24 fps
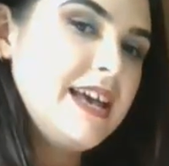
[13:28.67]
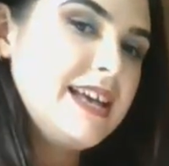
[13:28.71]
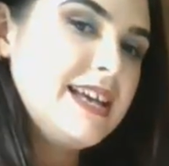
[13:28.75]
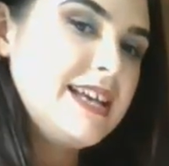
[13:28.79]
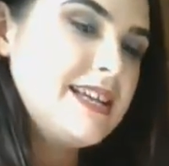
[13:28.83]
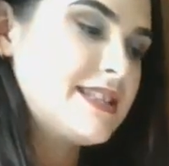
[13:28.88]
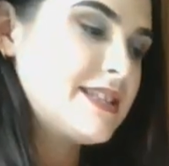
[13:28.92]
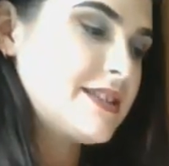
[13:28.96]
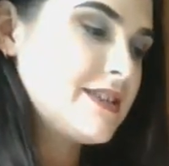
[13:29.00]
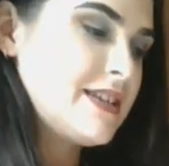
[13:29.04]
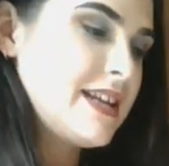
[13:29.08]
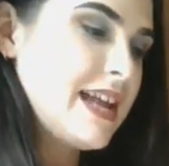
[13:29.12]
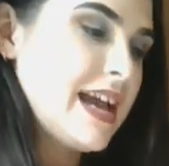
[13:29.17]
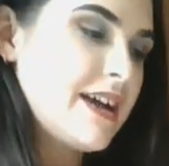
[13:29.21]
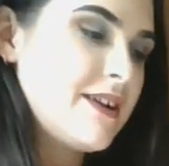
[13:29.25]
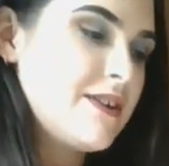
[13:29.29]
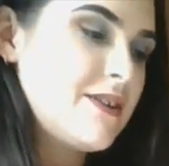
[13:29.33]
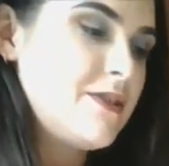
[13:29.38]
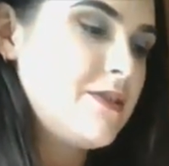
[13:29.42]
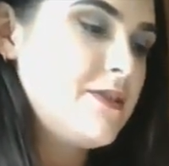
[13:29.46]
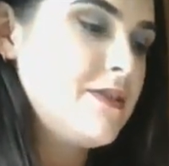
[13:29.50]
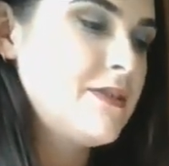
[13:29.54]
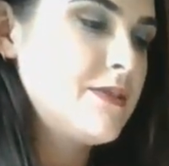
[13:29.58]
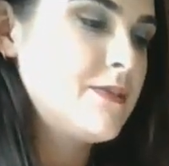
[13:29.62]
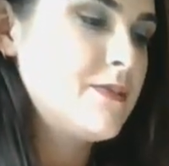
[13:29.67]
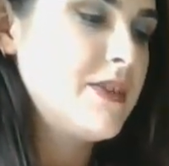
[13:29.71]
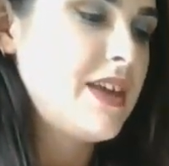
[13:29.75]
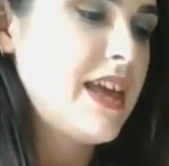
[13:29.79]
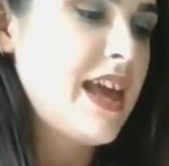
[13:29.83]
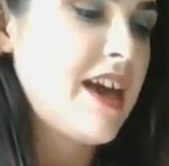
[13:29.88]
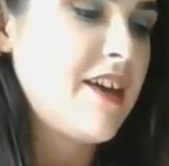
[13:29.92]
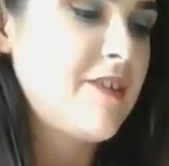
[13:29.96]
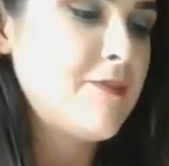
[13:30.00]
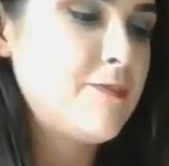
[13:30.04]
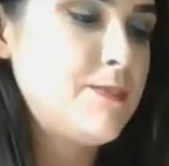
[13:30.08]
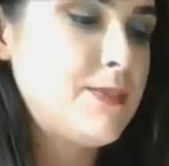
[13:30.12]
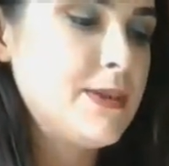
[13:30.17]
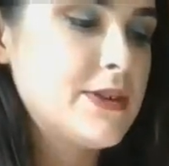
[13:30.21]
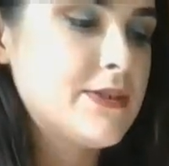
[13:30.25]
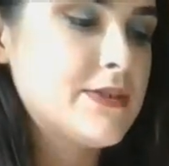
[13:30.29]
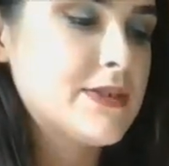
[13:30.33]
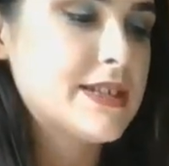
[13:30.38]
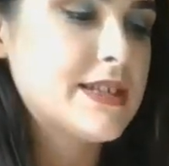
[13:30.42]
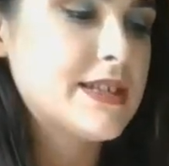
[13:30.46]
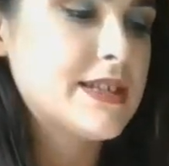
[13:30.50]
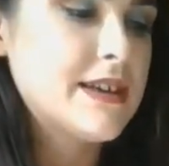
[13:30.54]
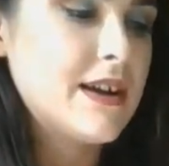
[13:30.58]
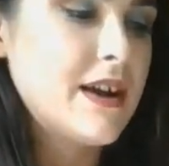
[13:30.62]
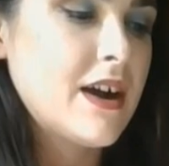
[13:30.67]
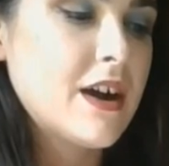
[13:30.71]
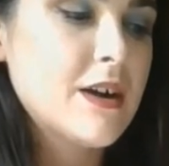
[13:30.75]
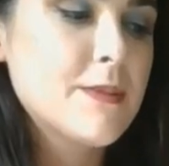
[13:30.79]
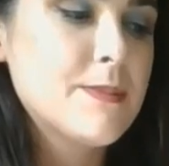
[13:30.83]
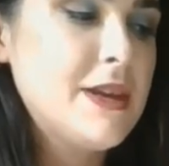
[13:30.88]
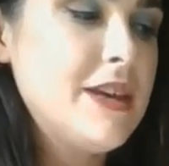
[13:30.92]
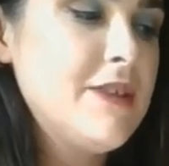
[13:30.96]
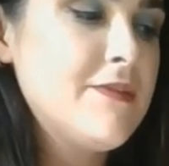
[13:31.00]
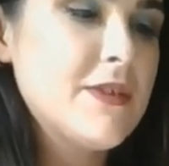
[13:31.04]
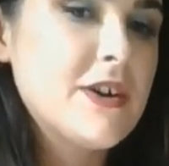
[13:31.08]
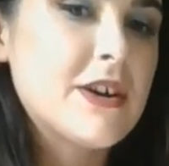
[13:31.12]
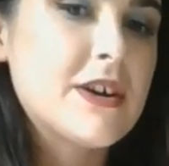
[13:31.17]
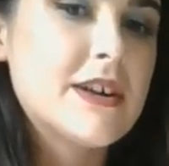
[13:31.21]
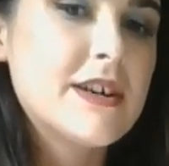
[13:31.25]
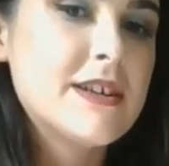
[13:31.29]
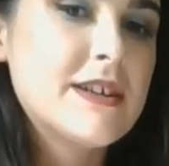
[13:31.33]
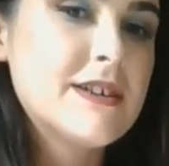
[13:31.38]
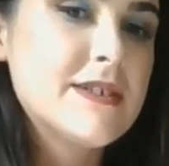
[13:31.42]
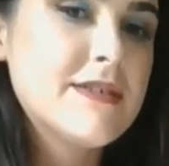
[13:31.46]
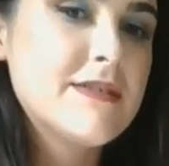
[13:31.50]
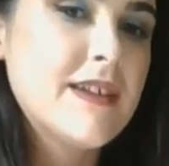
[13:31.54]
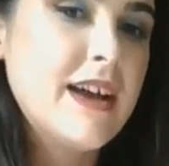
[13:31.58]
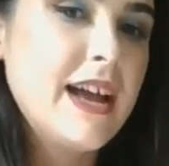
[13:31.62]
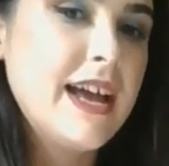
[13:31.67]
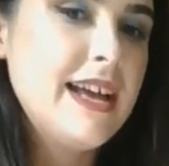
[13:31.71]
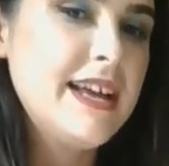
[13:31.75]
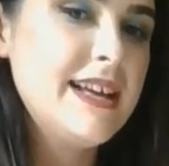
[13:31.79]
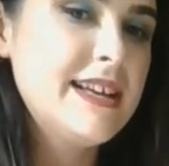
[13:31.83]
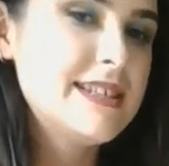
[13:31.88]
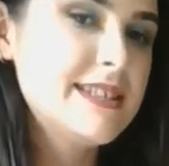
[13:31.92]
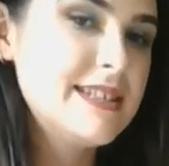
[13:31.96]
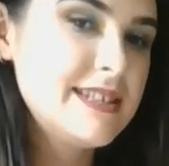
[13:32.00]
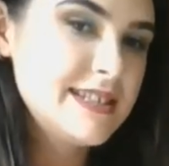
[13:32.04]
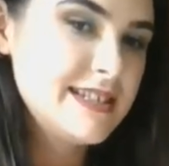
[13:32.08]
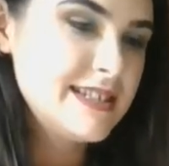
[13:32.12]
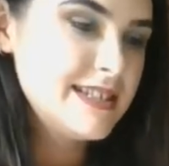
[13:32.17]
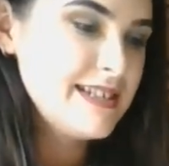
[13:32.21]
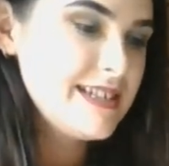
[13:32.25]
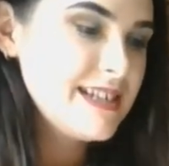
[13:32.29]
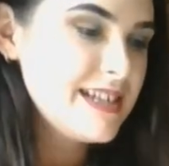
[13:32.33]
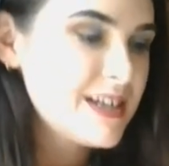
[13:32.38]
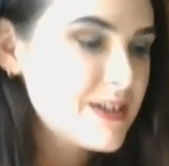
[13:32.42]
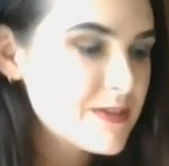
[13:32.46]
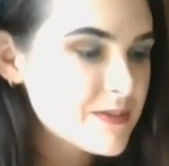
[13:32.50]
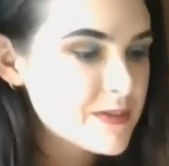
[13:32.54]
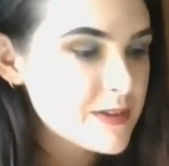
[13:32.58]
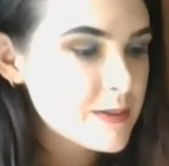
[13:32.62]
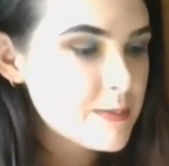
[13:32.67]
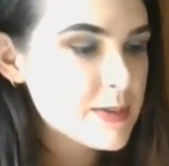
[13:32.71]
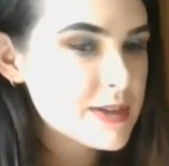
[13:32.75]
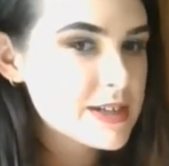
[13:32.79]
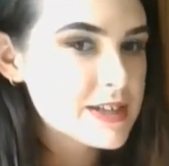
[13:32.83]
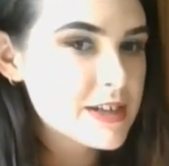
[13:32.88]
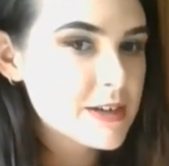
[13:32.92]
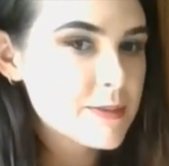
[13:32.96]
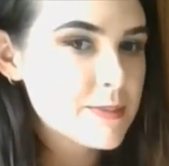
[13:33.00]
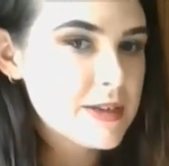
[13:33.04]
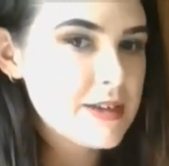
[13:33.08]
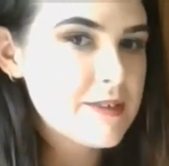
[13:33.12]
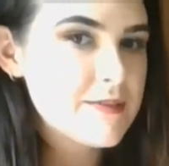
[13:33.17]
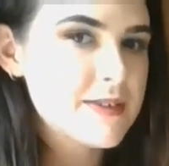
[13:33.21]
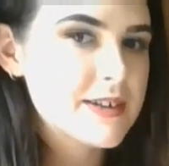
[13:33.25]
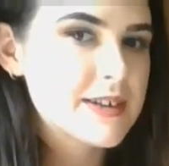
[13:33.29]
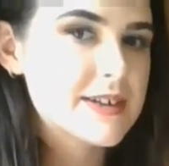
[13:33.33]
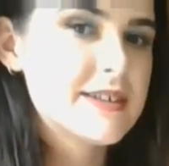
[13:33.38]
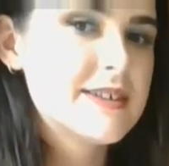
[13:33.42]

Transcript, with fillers: So now we have built our beaver, right? We built our beaver.